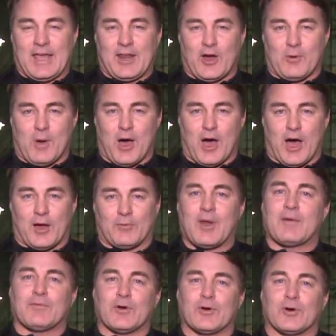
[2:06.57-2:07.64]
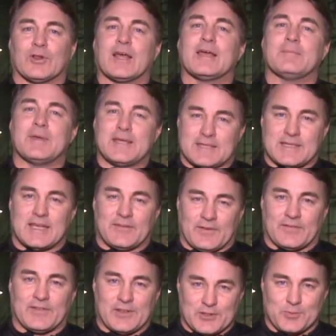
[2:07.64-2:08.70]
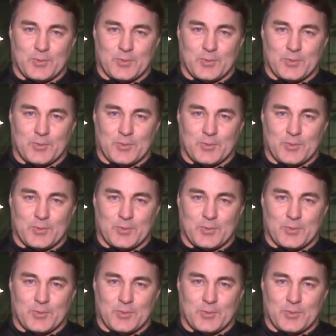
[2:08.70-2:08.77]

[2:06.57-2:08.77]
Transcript: In Omaha, Rob Vogel, NBC 15